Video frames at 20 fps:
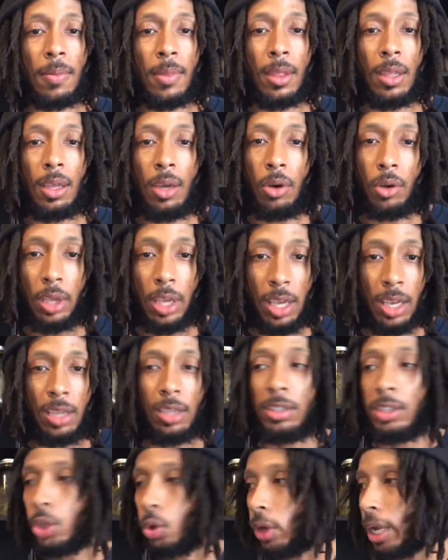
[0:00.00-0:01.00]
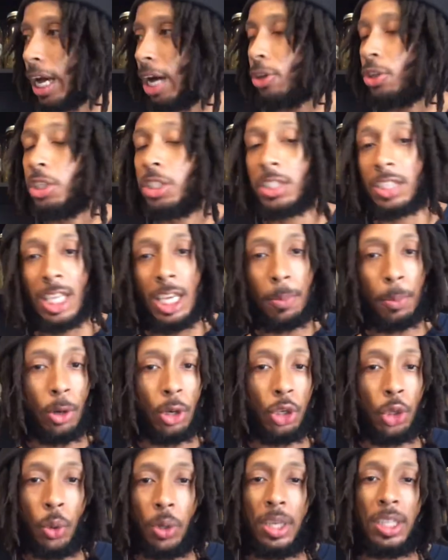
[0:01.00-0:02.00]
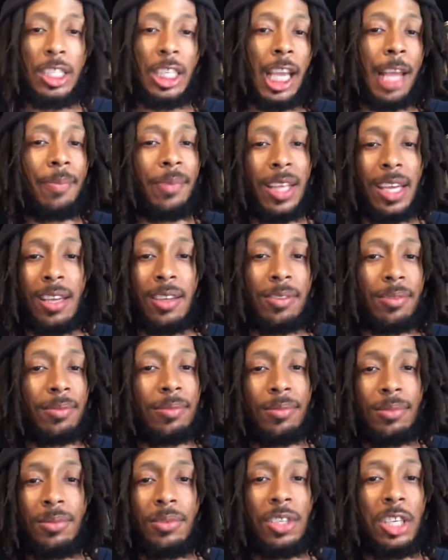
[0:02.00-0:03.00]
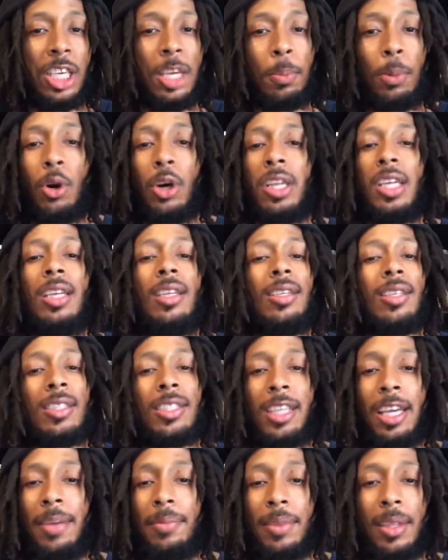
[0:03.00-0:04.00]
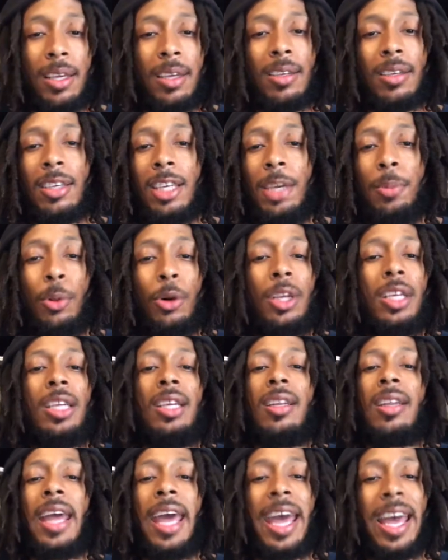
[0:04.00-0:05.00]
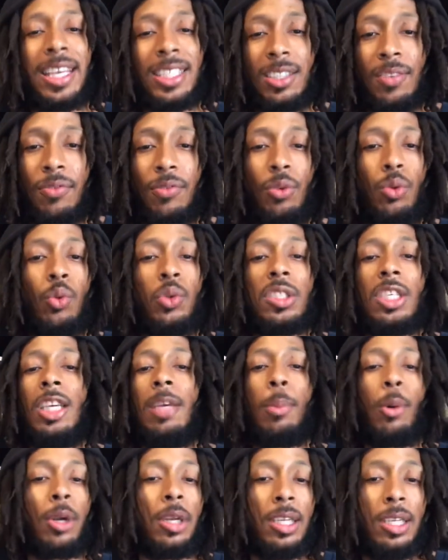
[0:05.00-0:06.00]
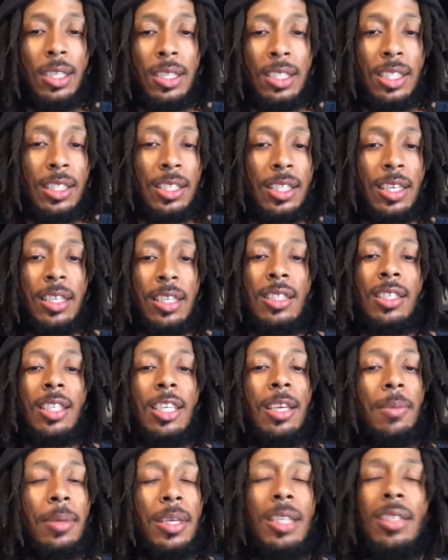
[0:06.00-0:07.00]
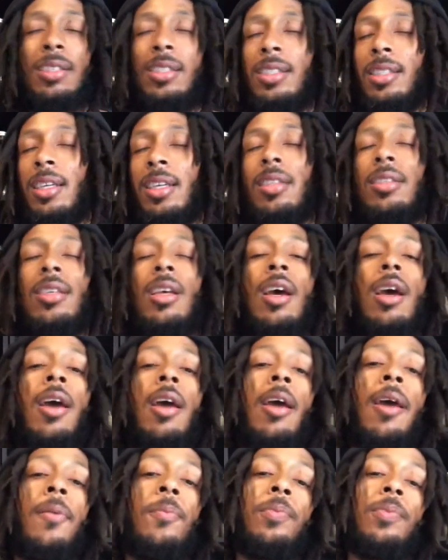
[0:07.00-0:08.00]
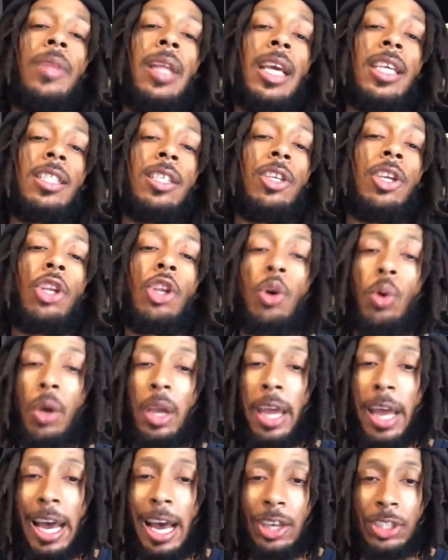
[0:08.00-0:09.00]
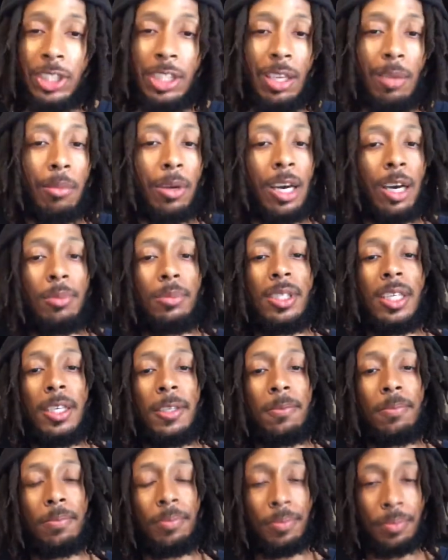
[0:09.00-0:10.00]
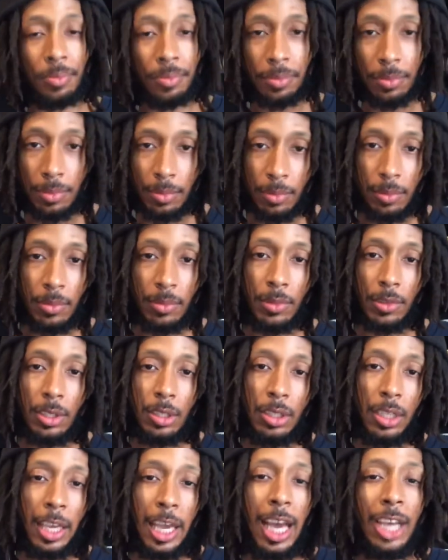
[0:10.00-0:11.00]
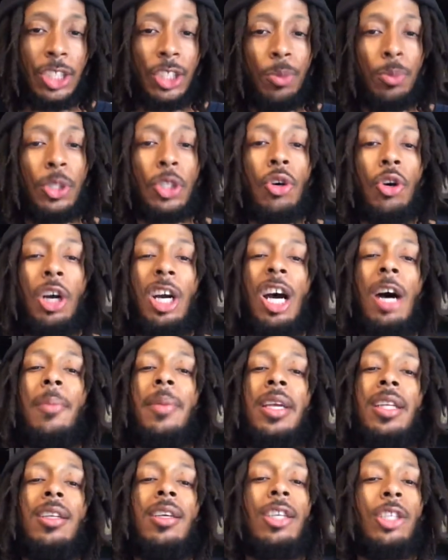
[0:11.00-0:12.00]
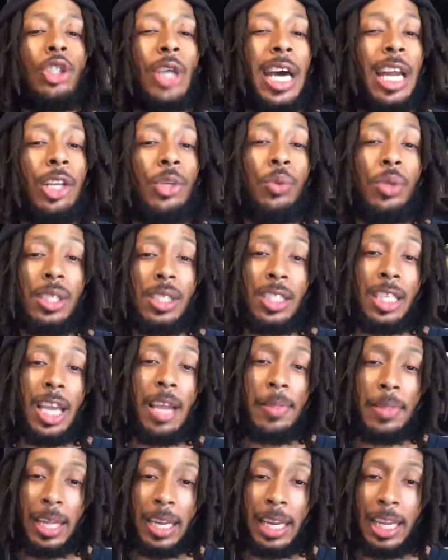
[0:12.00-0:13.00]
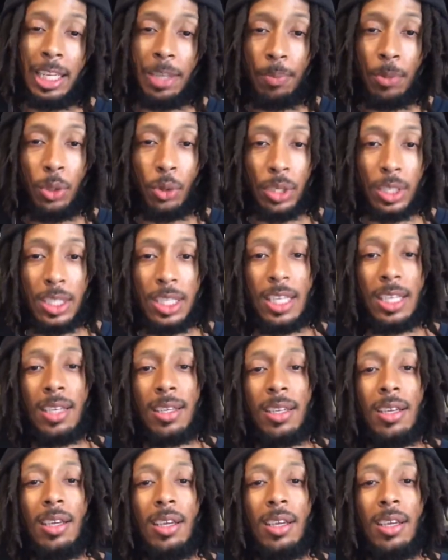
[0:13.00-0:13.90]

Okay, so now you just keep on doing the same thing. You keep on eating the same thing. Keep on eating acid foods. Keep on eating these things. Keep eating these things. Next thing you know, calcium comes in. Calcium is going to come in and try to do the same thing that the mucus did.